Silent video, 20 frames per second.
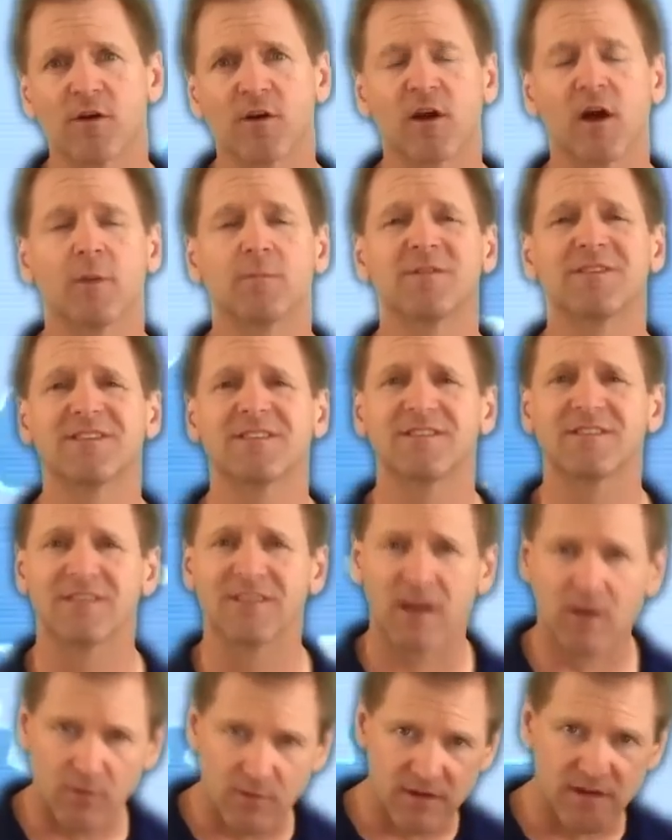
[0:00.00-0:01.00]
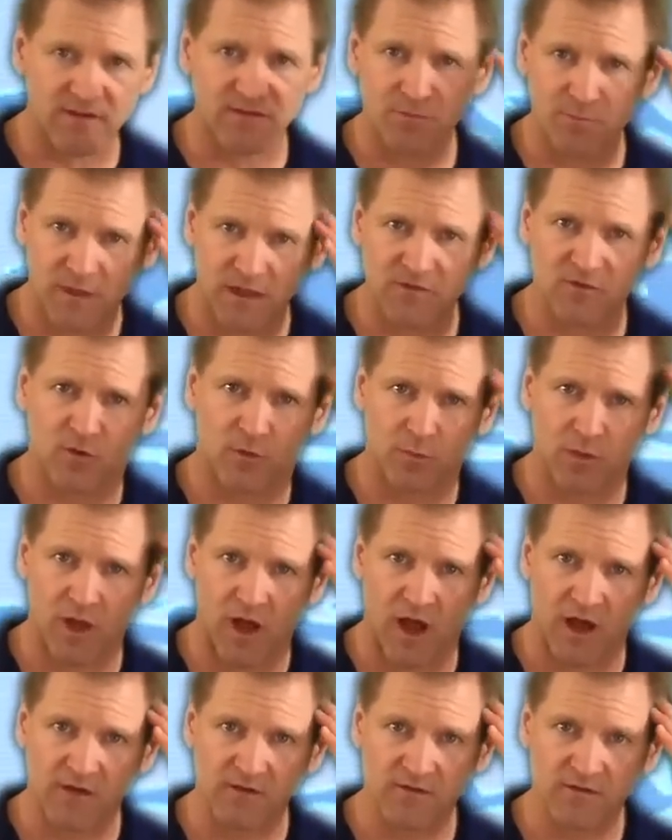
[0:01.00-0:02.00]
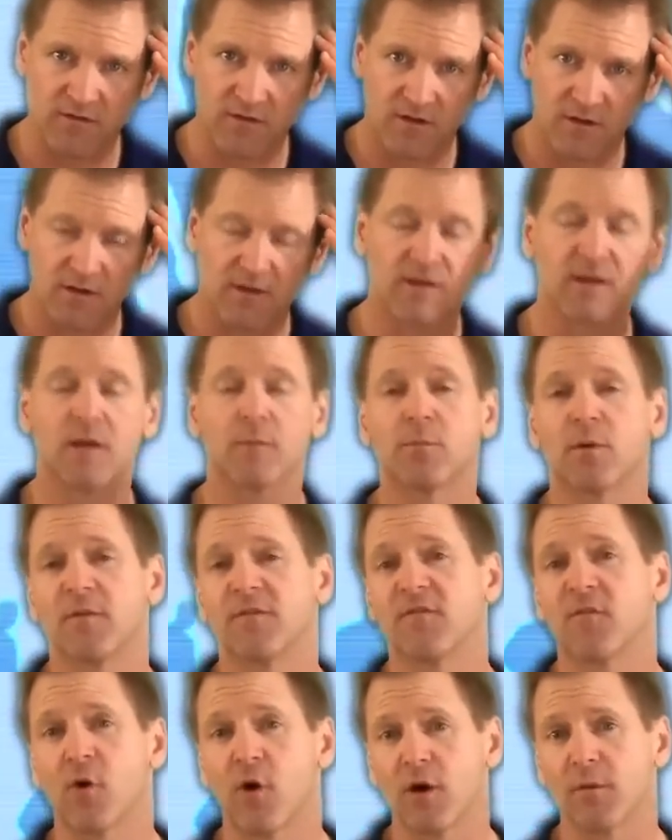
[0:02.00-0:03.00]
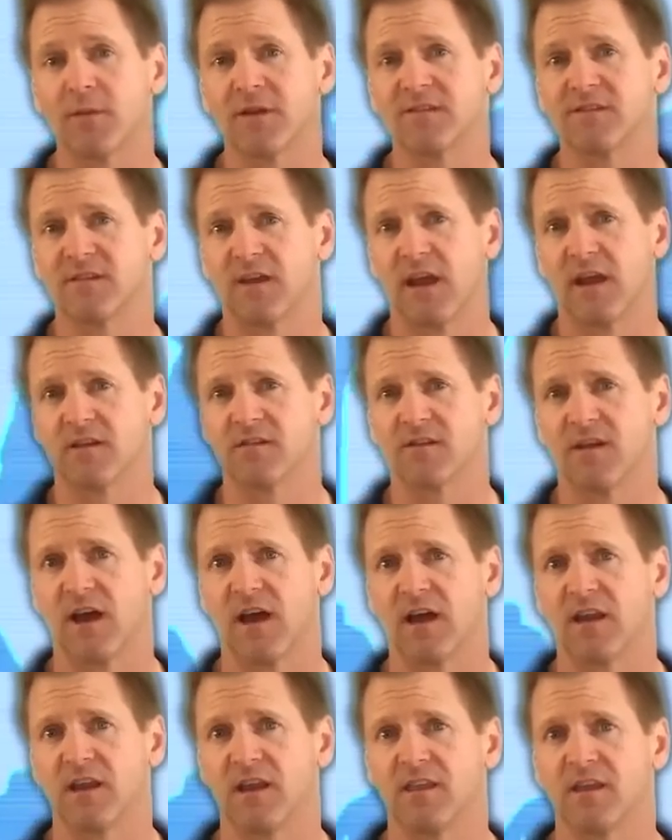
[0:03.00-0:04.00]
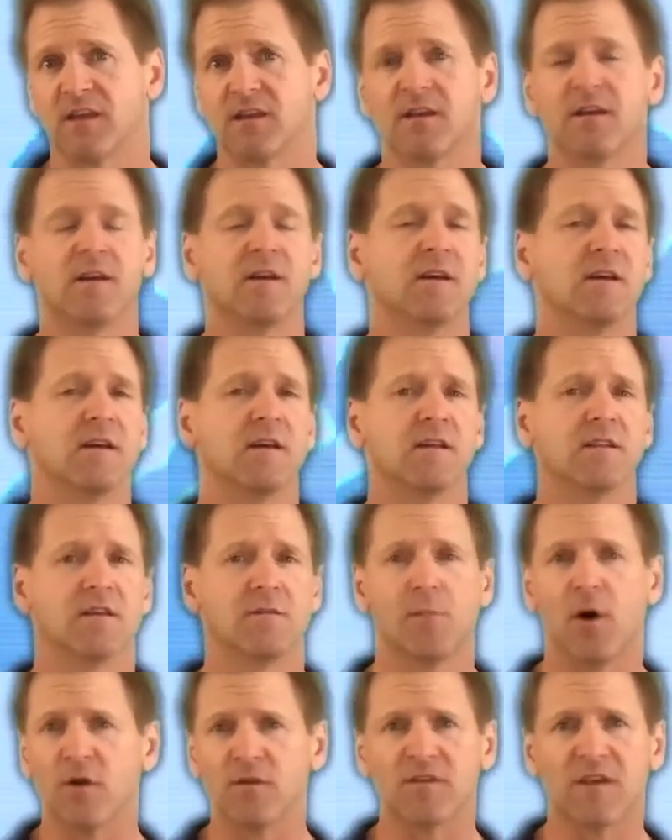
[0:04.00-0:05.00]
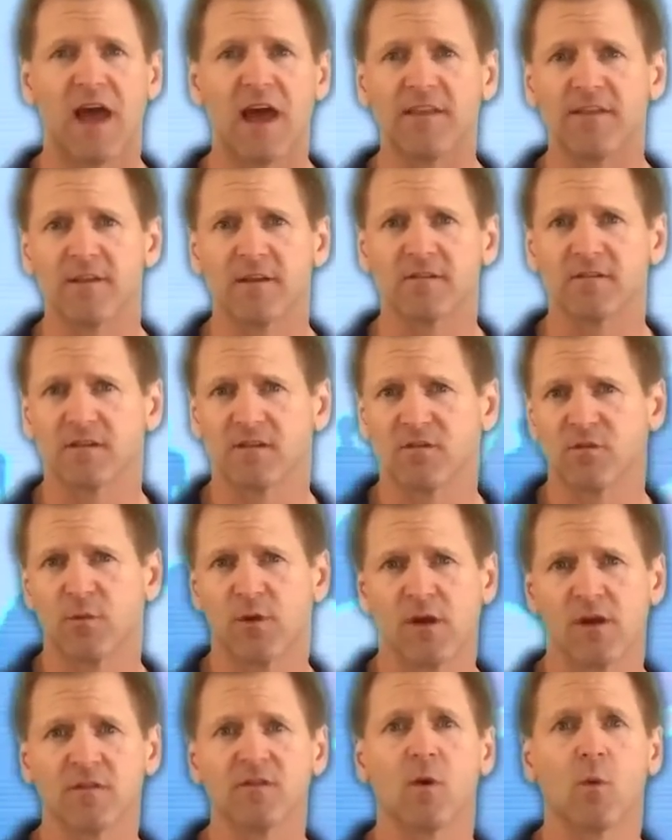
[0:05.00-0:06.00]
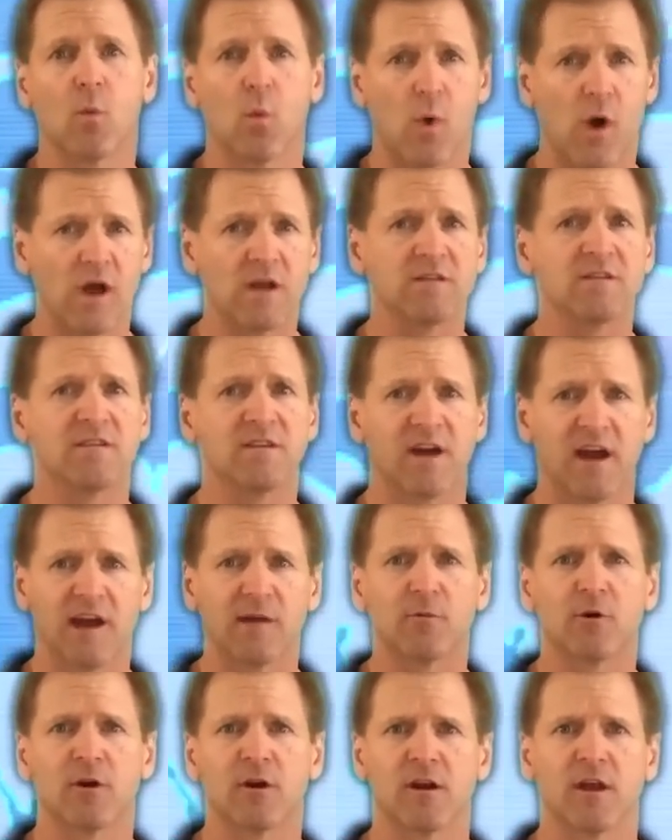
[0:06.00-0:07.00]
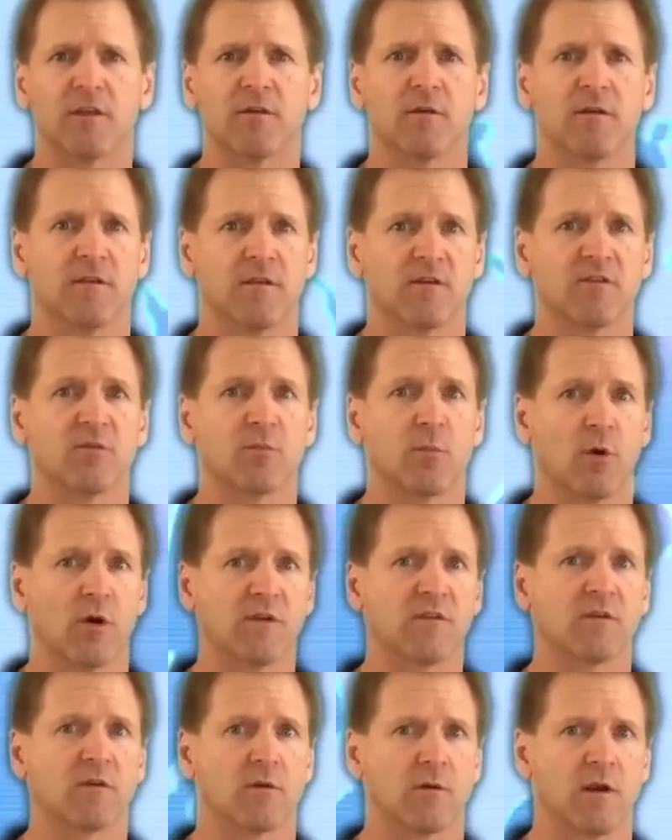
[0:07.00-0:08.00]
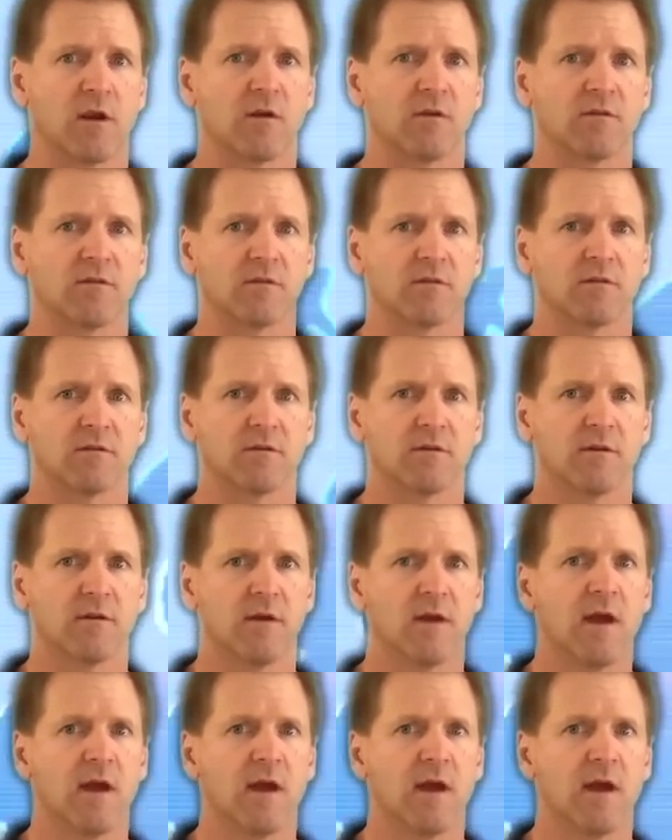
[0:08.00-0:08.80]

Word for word: overcome serious mental blocks and performance anxiety that most athletes experience at one time or another in their sports careers.